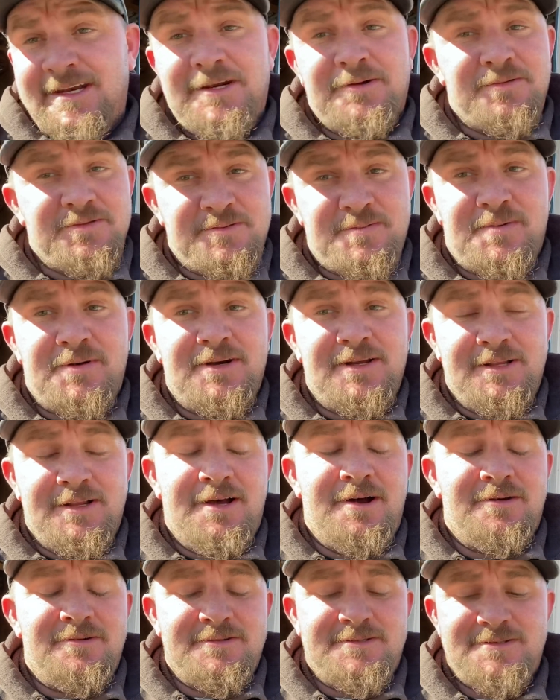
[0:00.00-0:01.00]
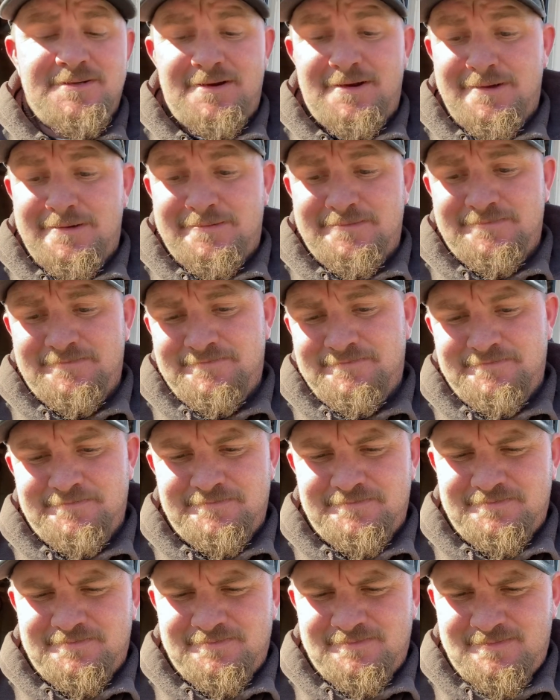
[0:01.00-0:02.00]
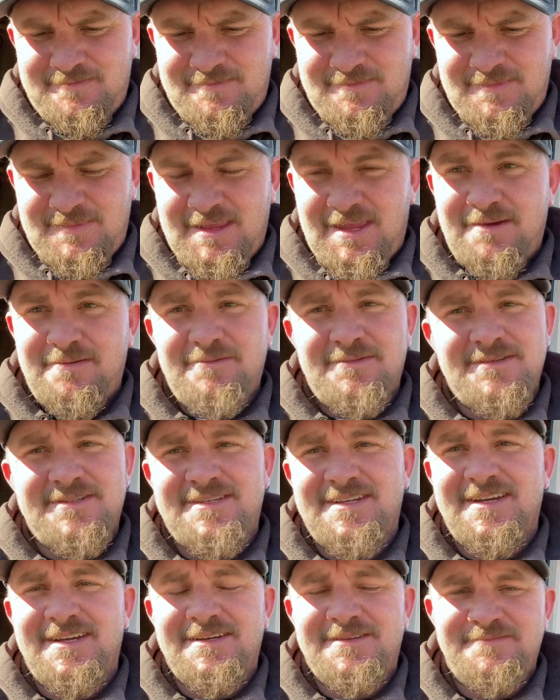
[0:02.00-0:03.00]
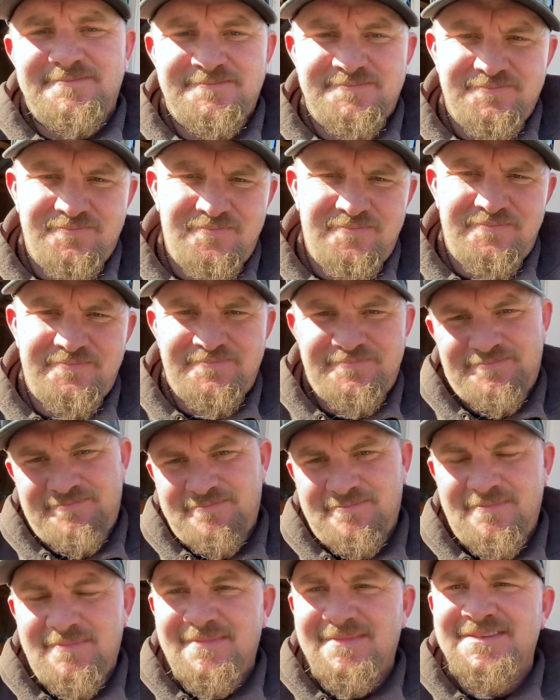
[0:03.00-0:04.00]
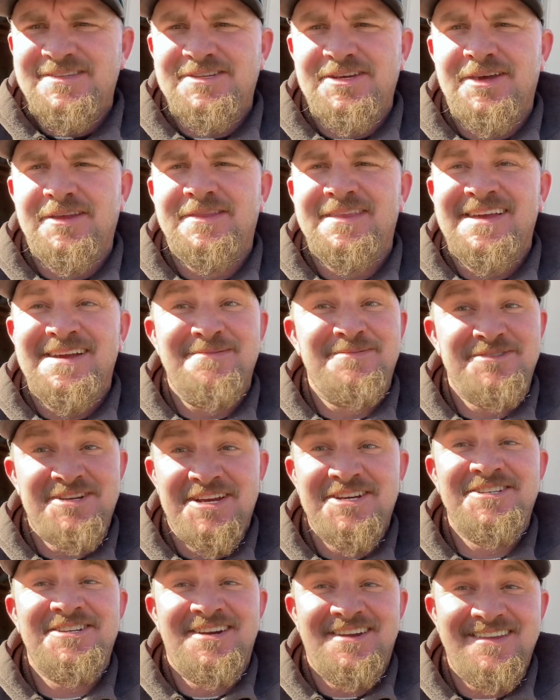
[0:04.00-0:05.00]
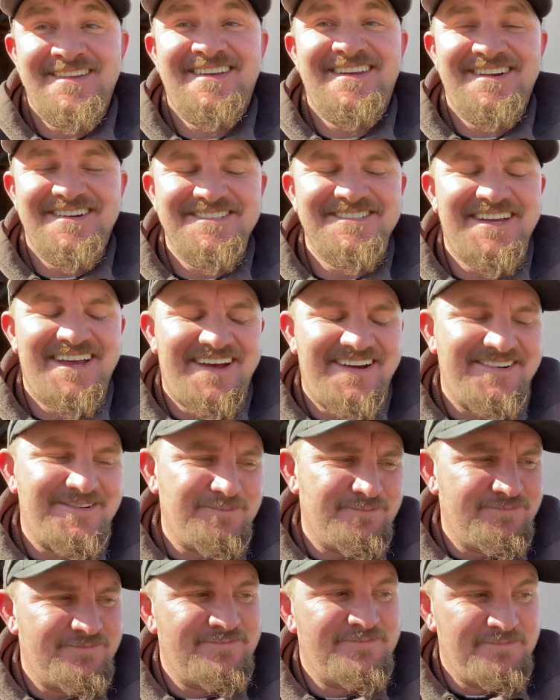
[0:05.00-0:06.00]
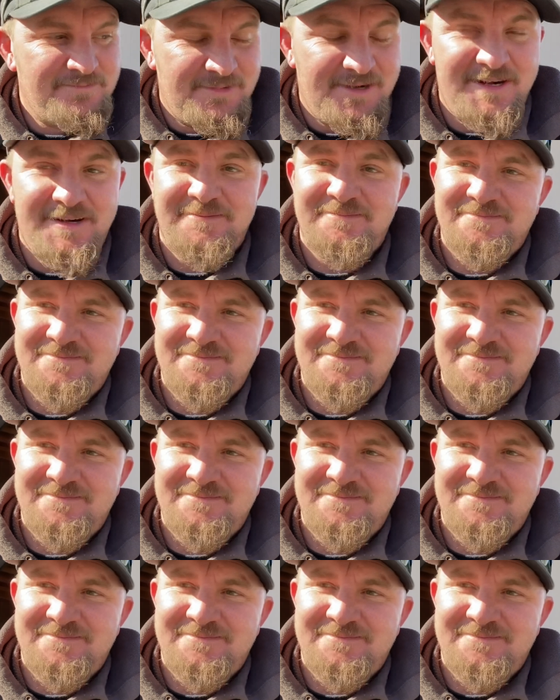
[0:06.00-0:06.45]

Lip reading: it was pretty low, so we'll see. It's a good thing I'm changing all the gears out, right?